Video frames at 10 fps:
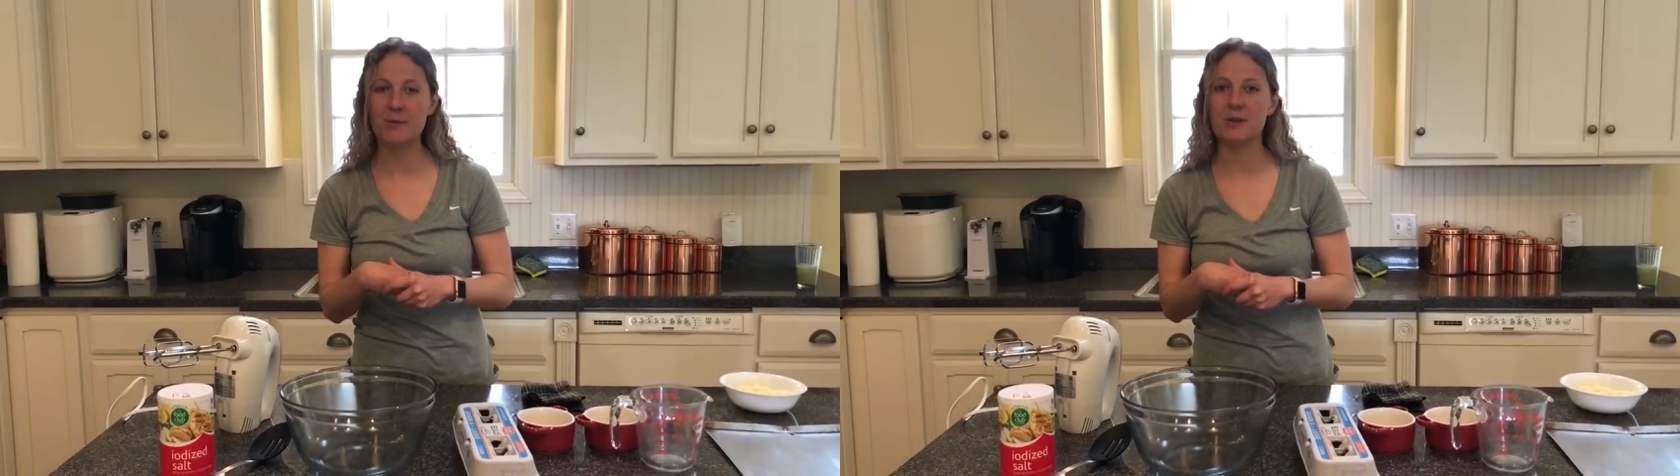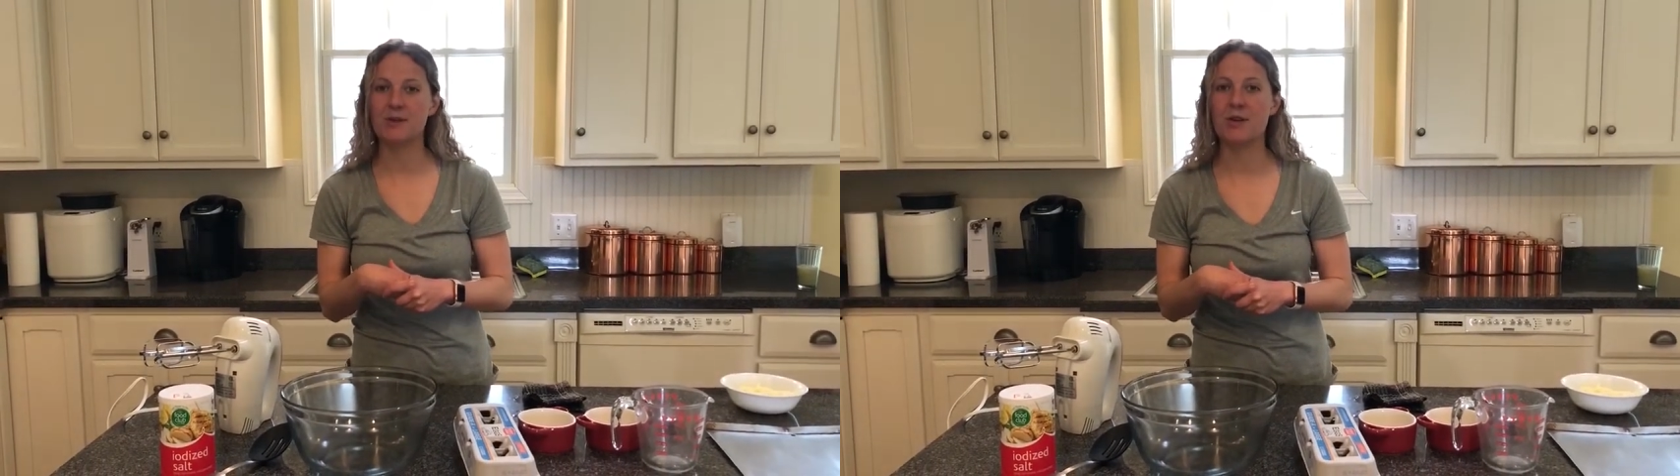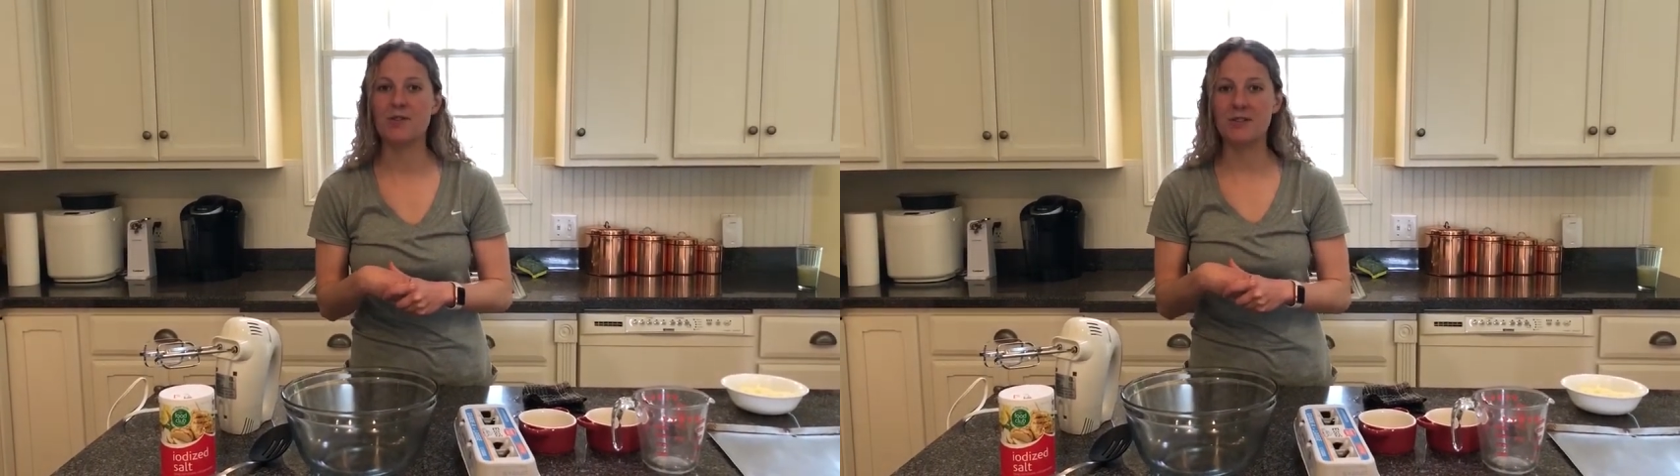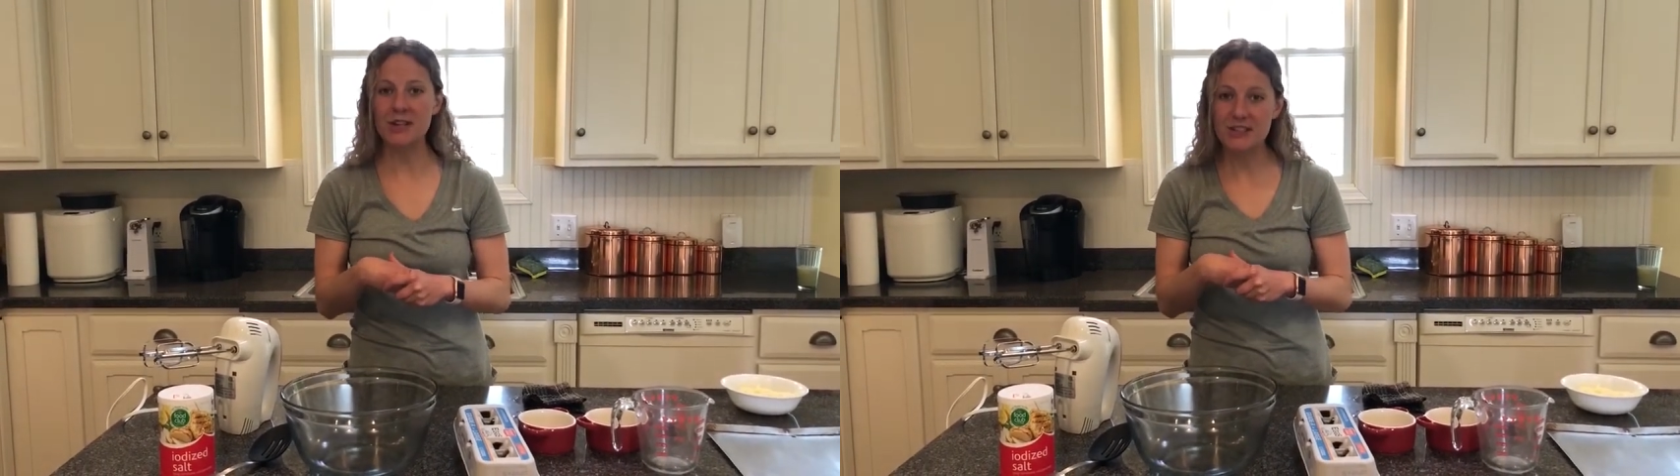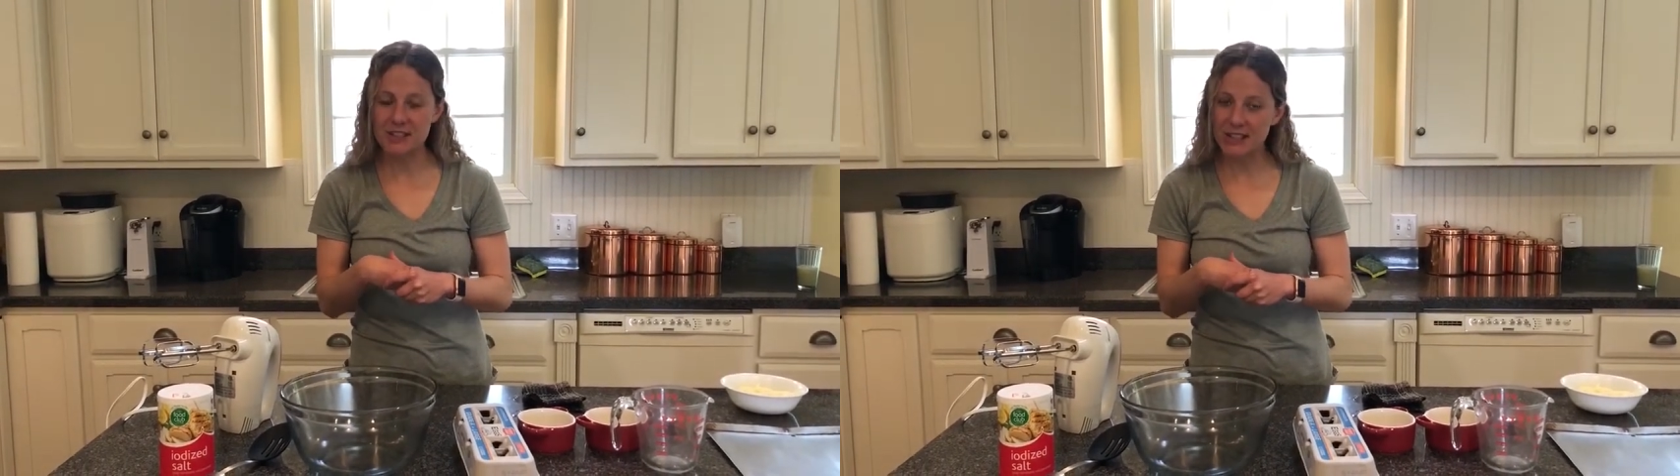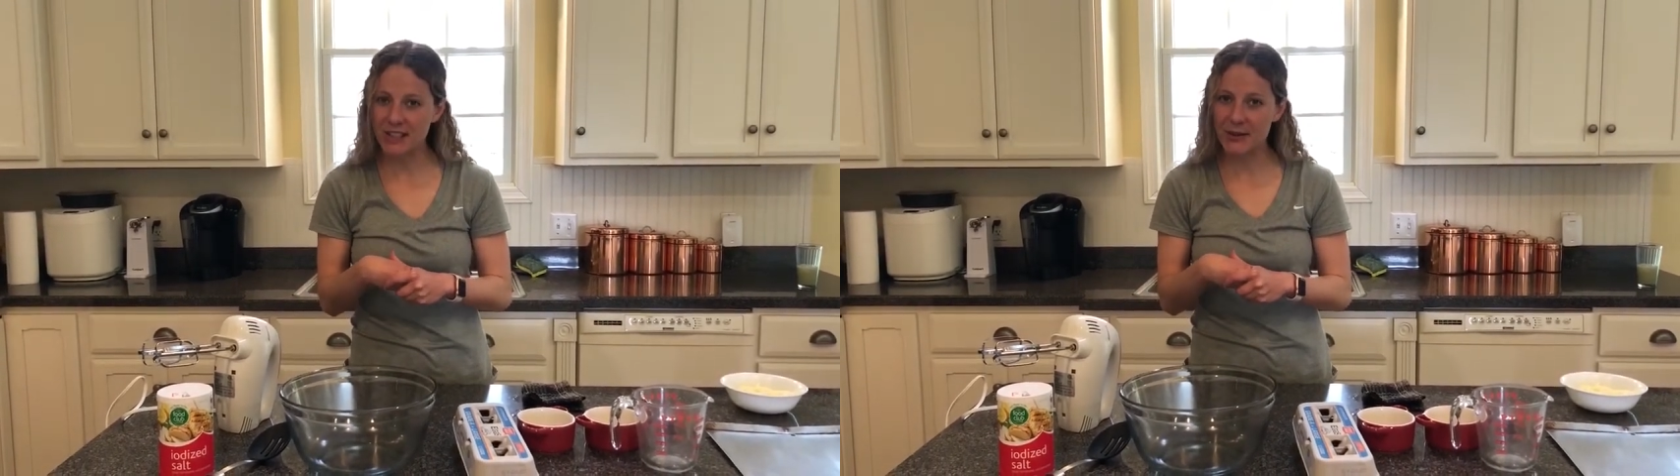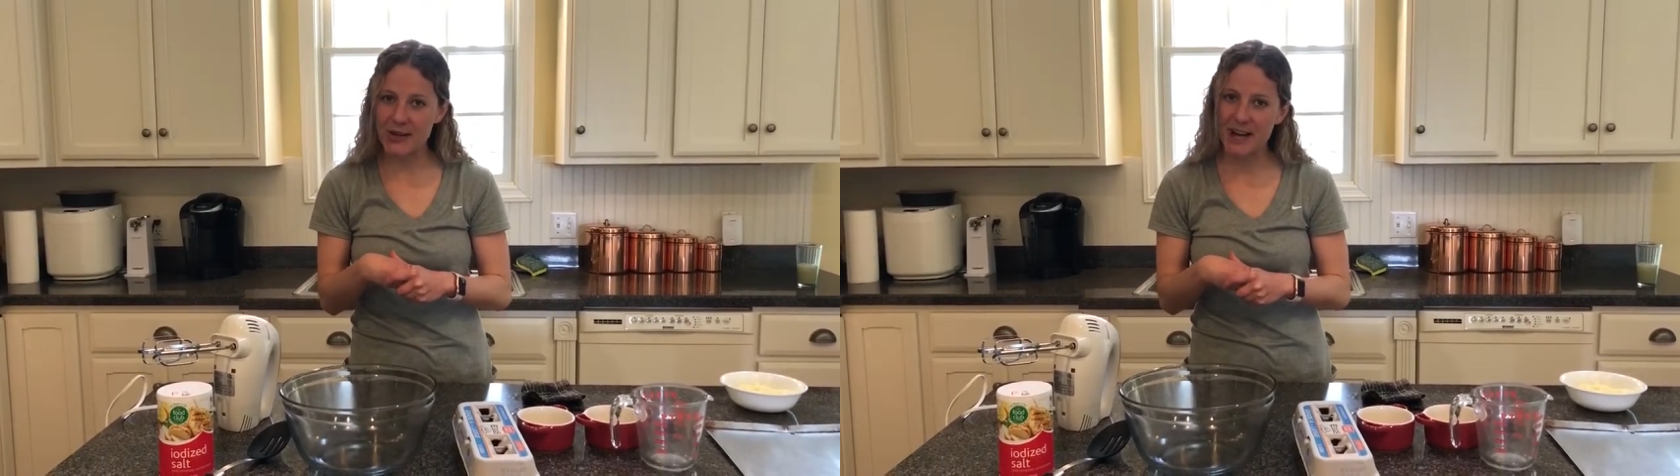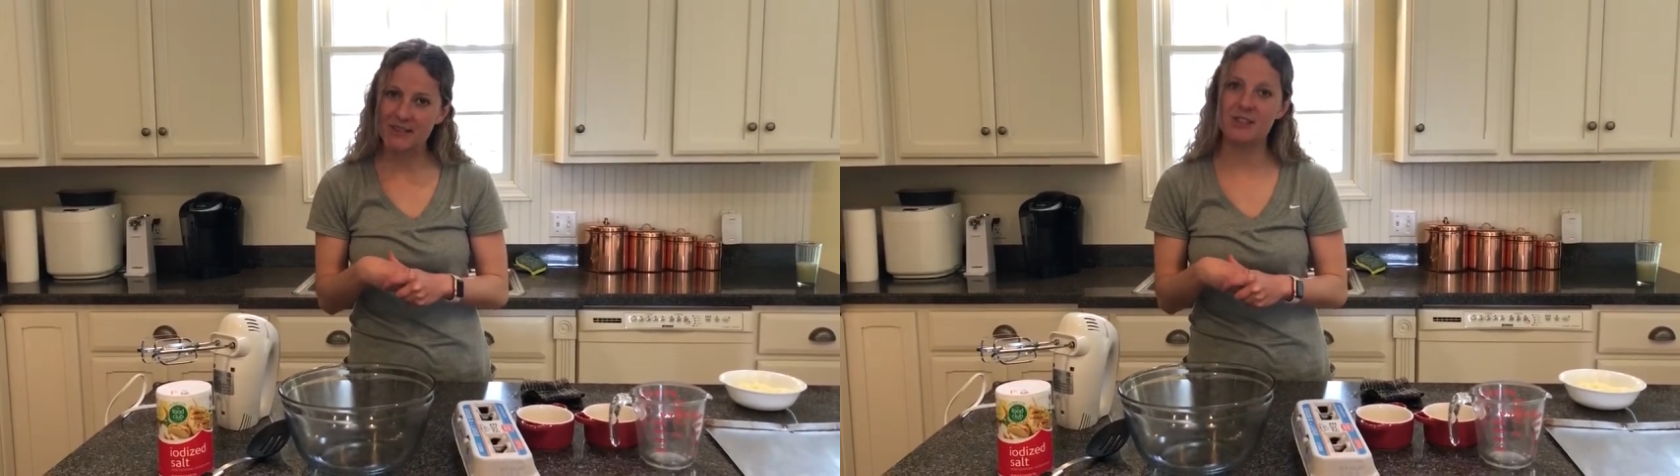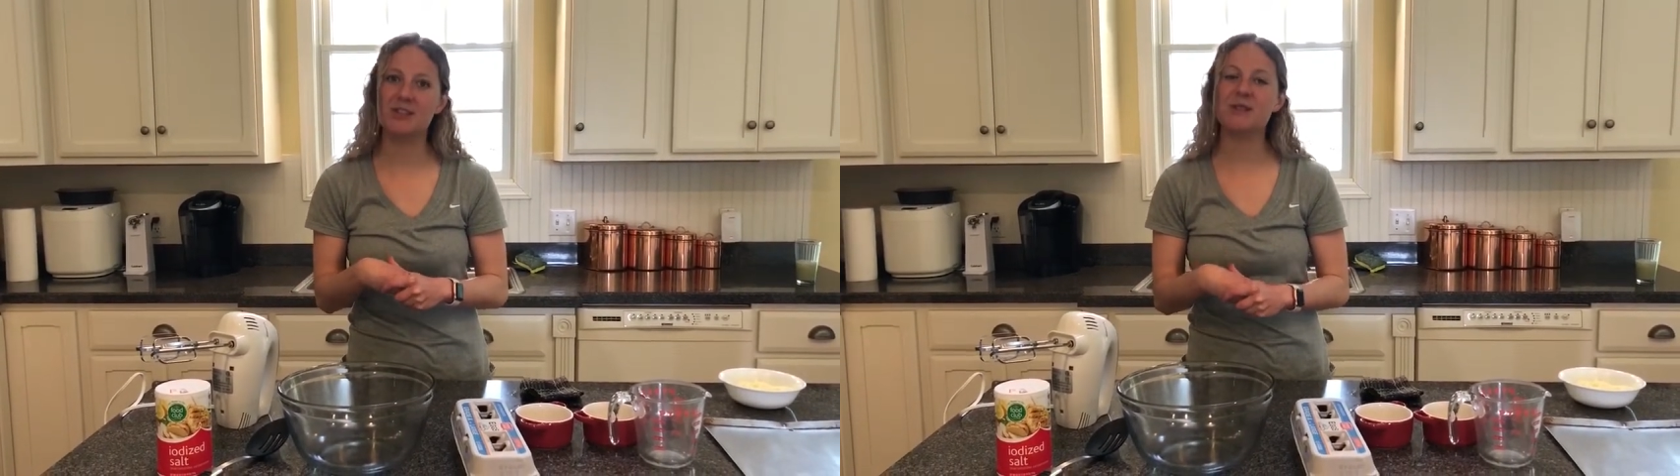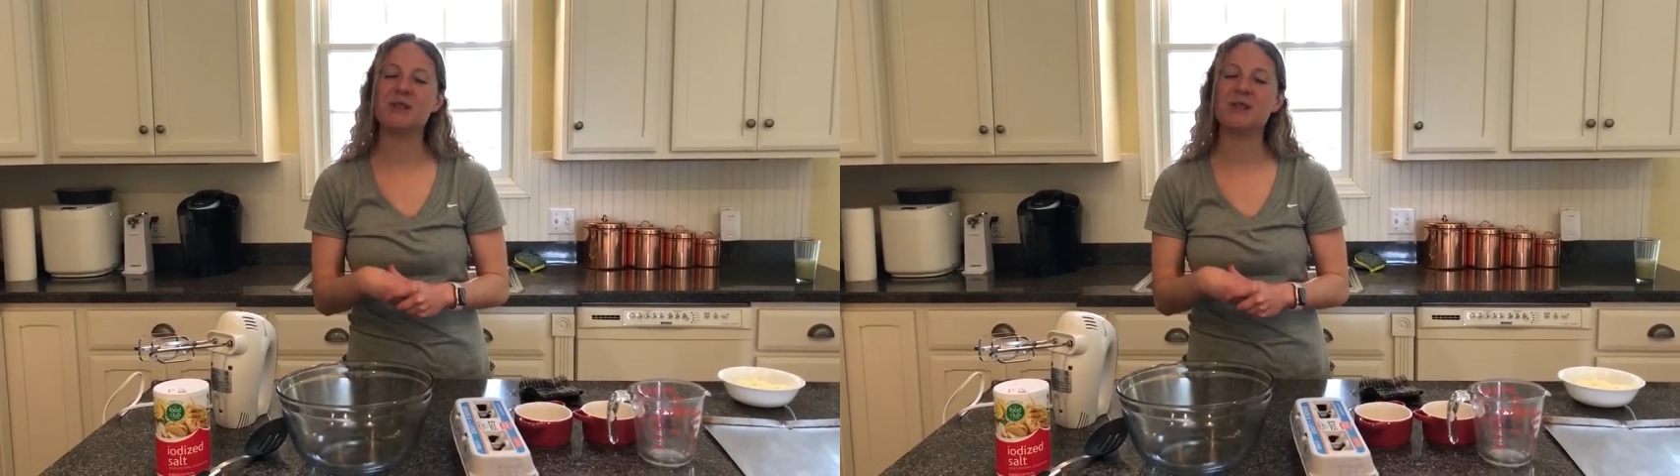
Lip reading: So the first thing you're going to have to do